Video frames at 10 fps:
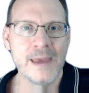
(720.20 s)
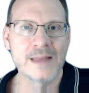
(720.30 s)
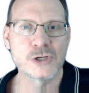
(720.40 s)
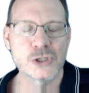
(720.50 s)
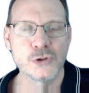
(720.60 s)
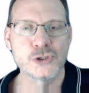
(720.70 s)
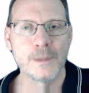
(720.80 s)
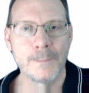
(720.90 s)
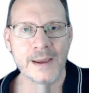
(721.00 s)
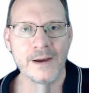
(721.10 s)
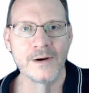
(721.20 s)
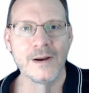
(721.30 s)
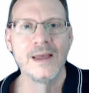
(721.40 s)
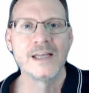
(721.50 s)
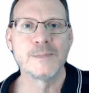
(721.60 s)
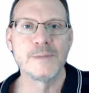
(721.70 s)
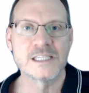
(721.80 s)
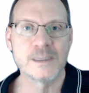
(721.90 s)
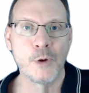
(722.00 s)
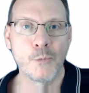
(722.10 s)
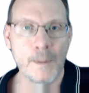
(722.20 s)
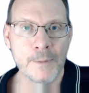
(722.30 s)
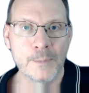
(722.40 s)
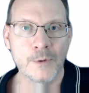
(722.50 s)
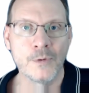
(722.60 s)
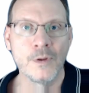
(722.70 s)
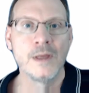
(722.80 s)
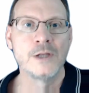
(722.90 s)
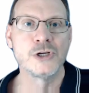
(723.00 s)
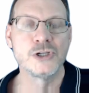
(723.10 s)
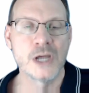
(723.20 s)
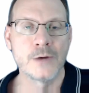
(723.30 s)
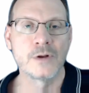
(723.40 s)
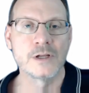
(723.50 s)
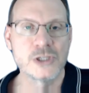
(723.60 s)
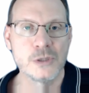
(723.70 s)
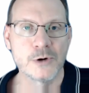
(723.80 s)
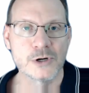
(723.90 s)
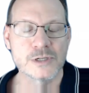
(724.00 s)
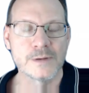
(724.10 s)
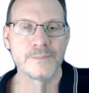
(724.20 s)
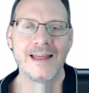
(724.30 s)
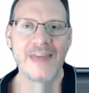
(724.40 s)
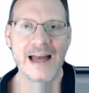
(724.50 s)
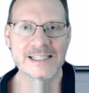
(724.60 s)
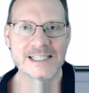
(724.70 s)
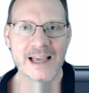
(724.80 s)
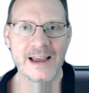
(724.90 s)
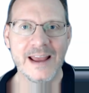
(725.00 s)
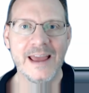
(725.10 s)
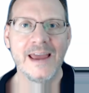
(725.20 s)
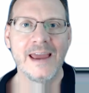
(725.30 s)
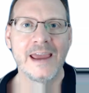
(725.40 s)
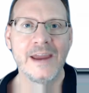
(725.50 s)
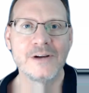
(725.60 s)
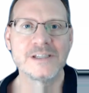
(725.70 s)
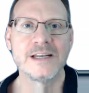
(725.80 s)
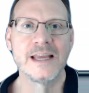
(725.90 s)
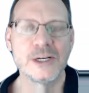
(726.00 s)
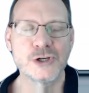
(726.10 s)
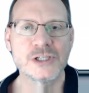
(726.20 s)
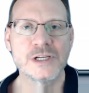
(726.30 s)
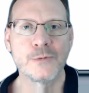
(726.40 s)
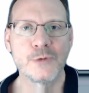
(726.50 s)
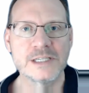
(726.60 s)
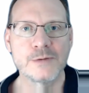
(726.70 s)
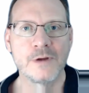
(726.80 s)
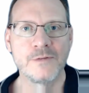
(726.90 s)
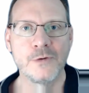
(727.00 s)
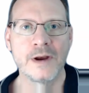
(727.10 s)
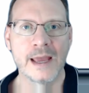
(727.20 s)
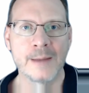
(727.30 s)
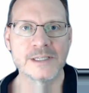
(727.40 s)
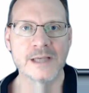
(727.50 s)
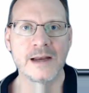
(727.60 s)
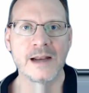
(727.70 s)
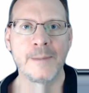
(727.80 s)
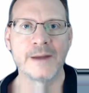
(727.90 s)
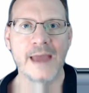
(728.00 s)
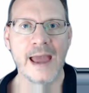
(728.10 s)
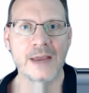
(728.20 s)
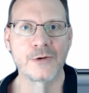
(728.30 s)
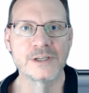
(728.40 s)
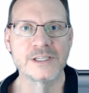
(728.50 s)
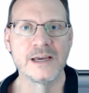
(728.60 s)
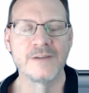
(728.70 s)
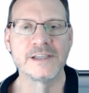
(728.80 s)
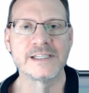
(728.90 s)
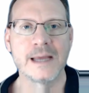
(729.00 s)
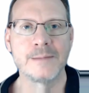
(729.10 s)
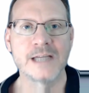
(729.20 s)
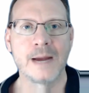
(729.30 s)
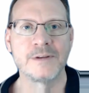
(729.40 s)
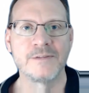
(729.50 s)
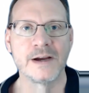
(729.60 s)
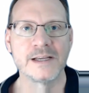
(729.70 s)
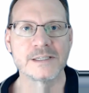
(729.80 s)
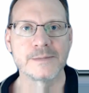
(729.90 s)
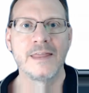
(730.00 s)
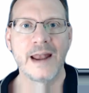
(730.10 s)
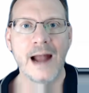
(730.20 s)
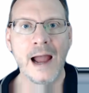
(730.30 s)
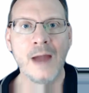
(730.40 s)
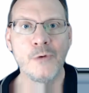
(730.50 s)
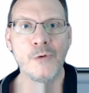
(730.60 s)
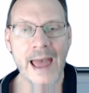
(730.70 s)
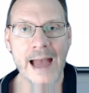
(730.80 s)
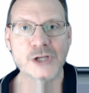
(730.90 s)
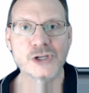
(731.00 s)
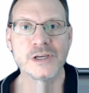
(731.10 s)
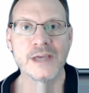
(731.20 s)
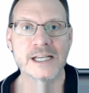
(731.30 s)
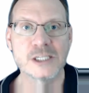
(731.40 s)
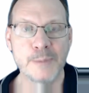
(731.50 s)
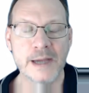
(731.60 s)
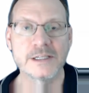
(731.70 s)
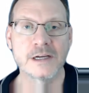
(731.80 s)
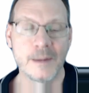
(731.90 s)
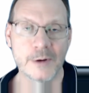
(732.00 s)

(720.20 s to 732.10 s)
make their solution appear to be somewhat reputable to general consumers. That said, here is an interesting recent review on Amazon about the accuracy of this Temtop device that I would actually expect to come